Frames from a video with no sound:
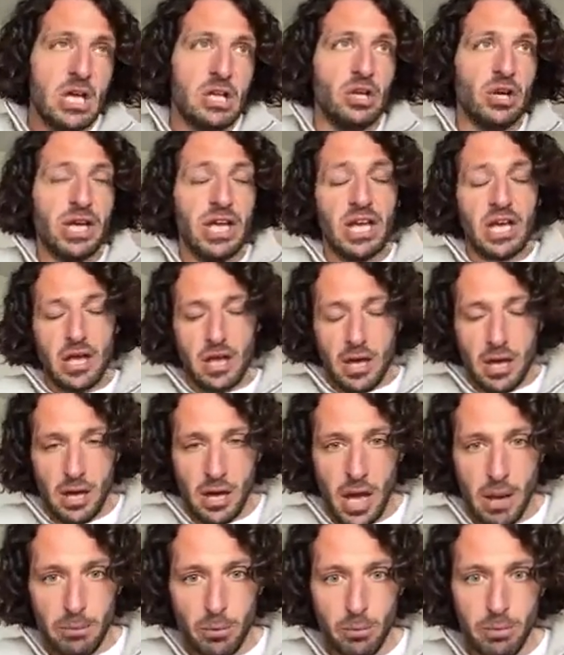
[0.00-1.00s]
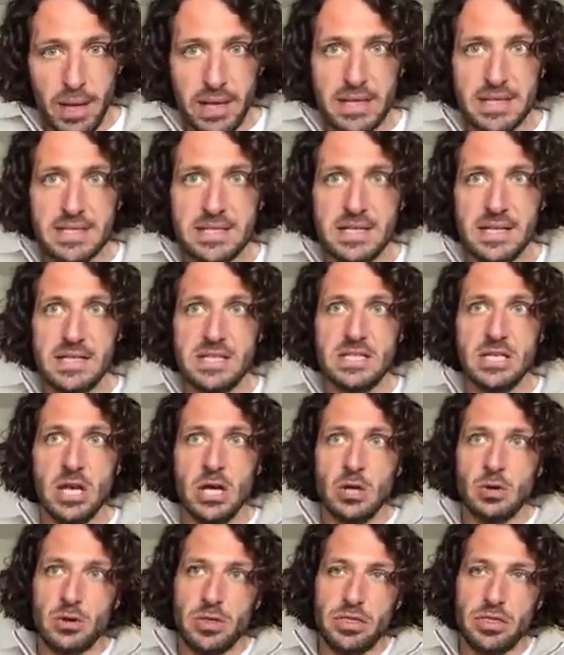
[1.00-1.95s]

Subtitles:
looking at herbal medicines,